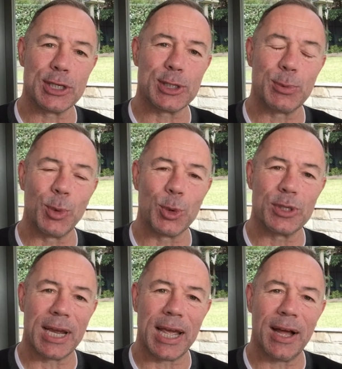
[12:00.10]
this small
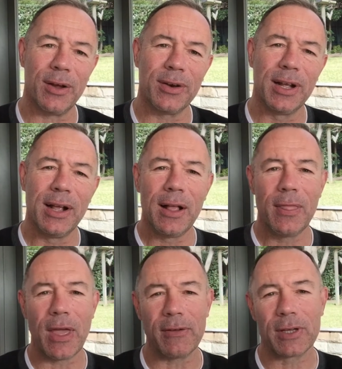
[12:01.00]
town,
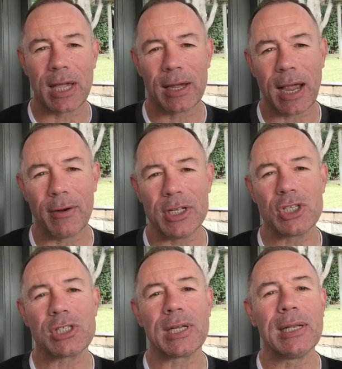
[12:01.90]
they carry
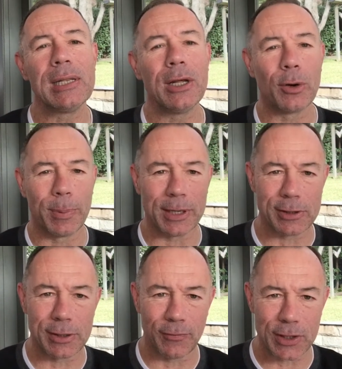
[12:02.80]
just a little bit of
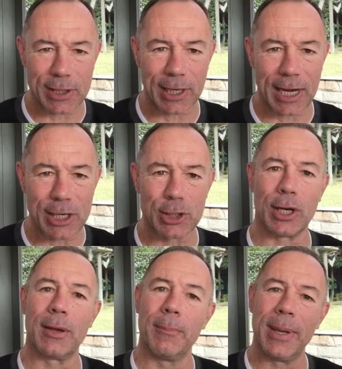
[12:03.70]

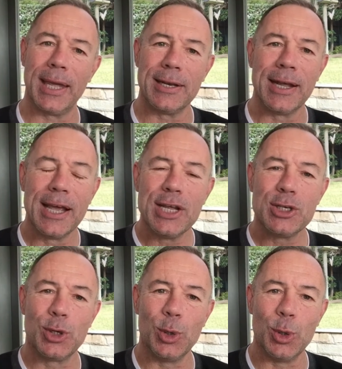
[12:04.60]
sophistication compared
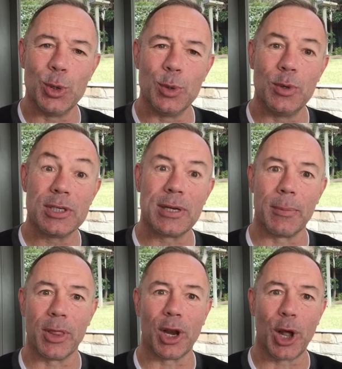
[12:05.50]
to
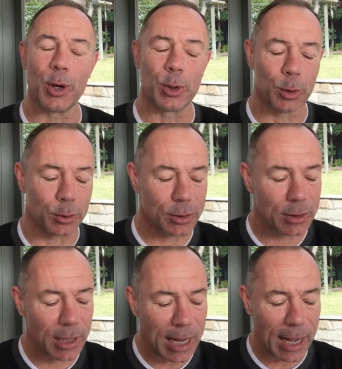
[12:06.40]
some of the locals.
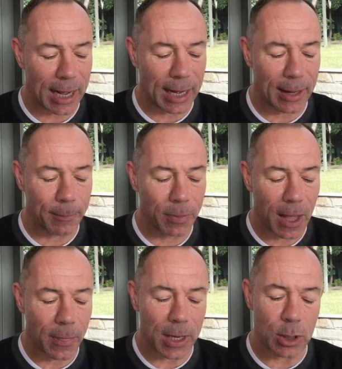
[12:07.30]

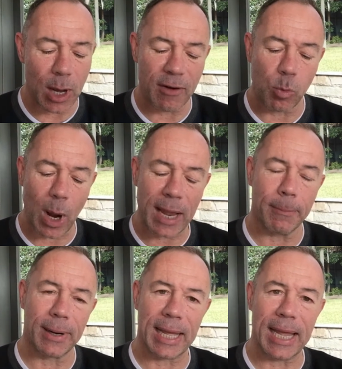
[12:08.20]
Then you have
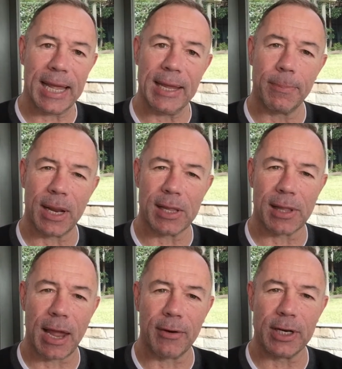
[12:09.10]
Wayne Blair. He plays
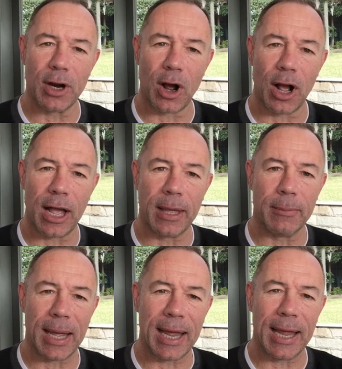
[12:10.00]
Larry
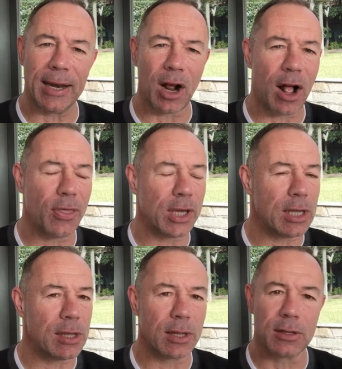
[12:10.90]
Dime, and I think
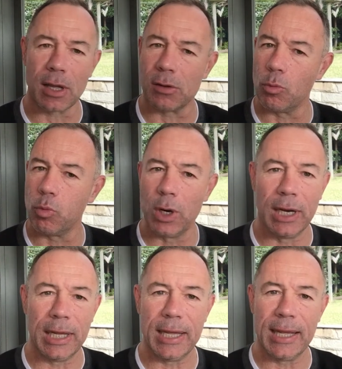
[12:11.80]
he does a
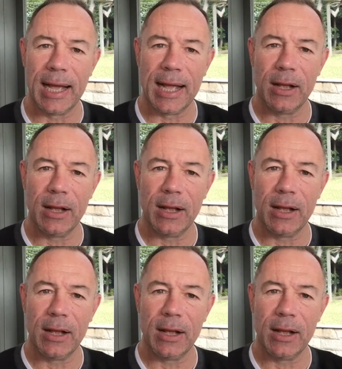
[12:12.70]
really